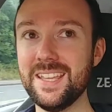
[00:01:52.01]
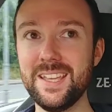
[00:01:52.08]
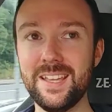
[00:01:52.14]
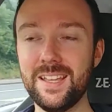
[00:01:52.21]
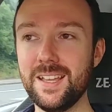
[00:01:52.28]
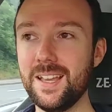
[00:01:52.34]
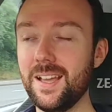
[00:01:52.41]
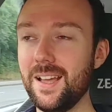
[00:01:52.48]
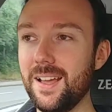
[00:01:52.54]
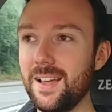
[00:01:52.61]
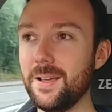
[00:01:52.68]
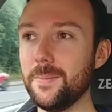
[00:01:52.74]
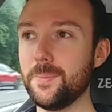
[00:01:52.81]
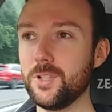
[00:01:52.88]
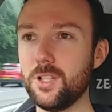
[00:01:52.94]

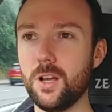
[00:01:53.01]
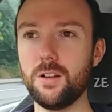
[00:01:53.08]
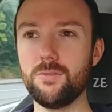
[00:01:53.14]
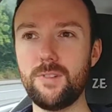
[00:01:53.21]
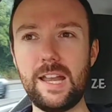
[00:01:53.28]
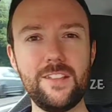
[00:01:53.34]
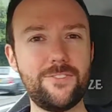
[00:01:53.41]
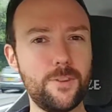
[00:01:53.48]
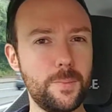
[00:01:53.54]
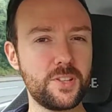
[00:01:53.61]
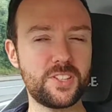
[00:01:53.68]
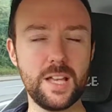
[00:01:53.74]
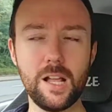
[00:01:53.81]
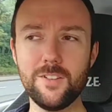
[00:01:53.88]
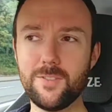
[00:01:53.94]
But not really for
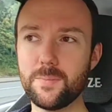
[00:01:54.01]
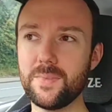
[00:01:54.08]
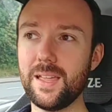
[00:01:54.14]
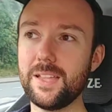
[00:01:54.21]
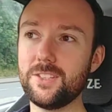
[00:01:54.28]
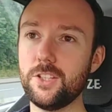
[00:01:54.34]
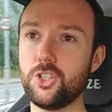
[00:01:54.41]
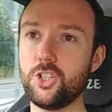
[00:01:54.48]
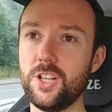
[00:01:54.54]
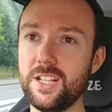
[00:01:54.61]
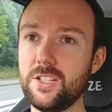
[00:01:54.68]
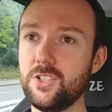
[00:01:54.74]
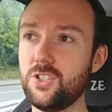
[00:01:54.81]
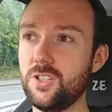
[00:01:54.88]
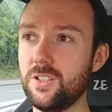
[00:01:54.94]
myself. I'm there to
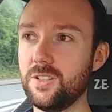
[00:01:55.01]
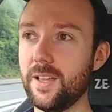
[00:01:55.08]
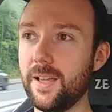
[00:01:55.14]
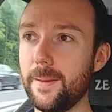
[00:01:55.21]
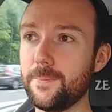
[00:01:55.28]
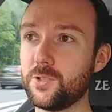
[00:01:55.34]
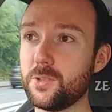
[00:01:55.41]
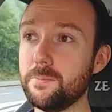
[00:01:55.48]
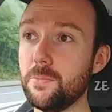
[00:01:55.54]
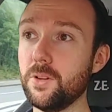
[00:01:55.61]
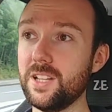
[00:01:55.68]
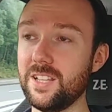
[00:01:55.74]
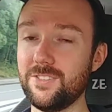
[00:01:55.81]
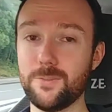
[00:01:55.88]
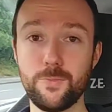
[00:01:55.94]
change some
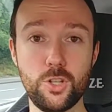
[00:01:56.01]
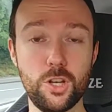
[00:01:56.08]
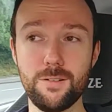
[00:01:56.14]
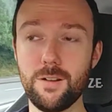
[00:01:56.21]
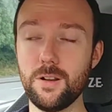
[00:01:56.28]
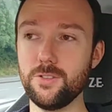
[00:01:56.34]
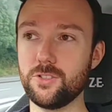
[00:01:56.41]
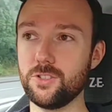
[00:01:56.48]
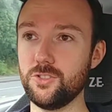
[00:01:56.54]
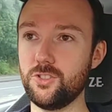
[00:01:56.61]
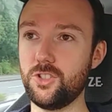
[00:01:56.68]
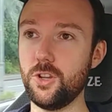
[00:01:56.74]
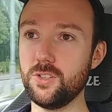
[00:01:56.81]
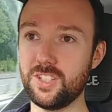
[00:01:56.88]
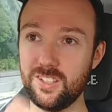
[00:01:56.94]
money, some euros, because
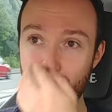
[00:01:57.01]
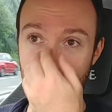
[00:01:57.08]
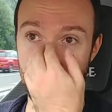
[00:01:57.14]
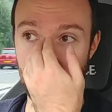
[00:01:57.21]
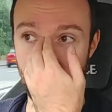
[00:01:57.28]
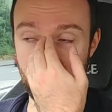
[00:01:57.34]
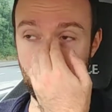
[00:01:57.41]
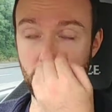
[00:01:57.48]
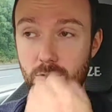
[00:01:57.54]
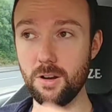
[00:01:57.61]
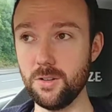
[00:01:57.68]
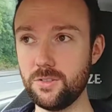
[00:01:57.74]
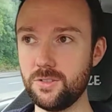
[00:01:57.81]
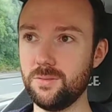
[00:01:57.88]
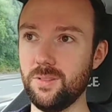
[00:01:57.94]
Jo's giving me her
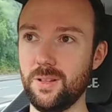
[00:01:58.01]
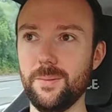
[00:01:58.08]
euros.